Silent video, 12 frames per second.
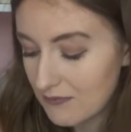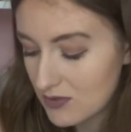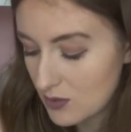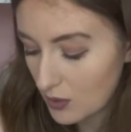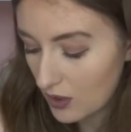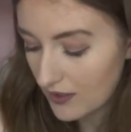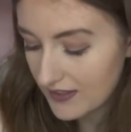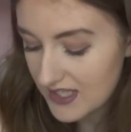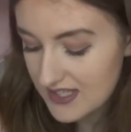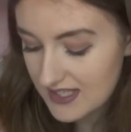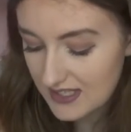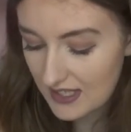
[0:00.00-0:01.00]
So I got
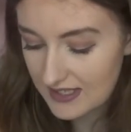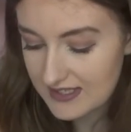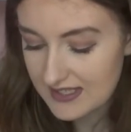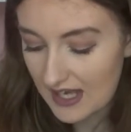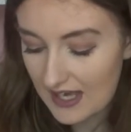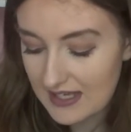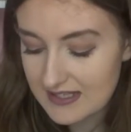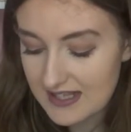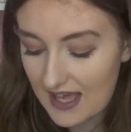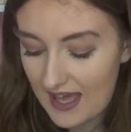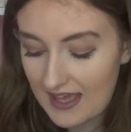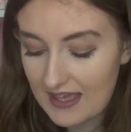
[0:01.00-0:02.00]
these in a size
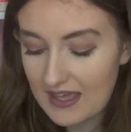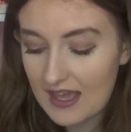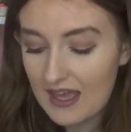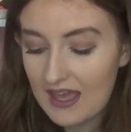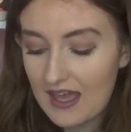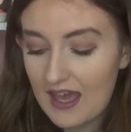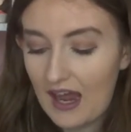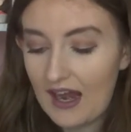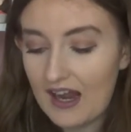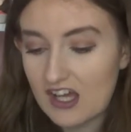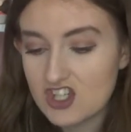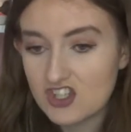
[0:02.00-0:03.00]
8, and
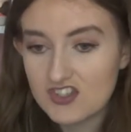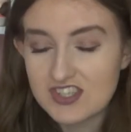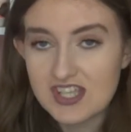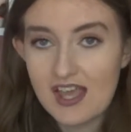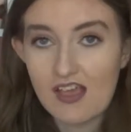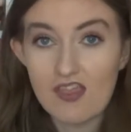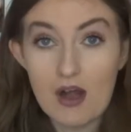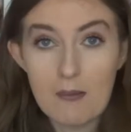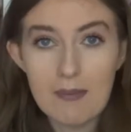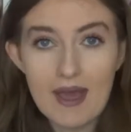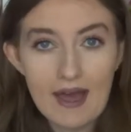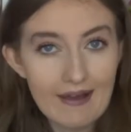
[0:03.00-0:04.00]
as you'll see they're a
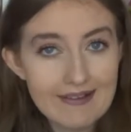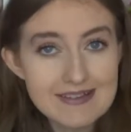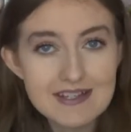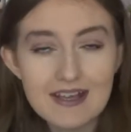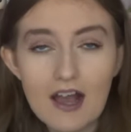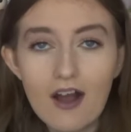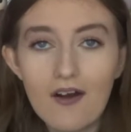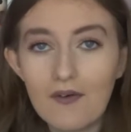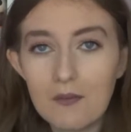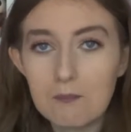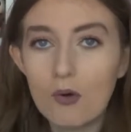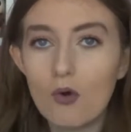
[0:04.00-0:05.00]
bit hard to get
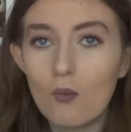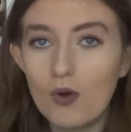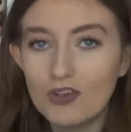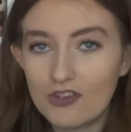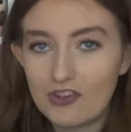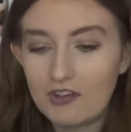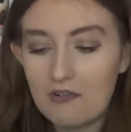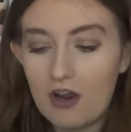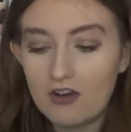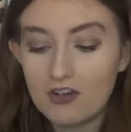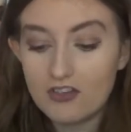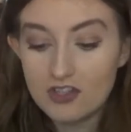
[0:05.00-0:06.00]
on, but once they're
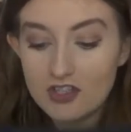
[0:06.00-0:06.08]
on they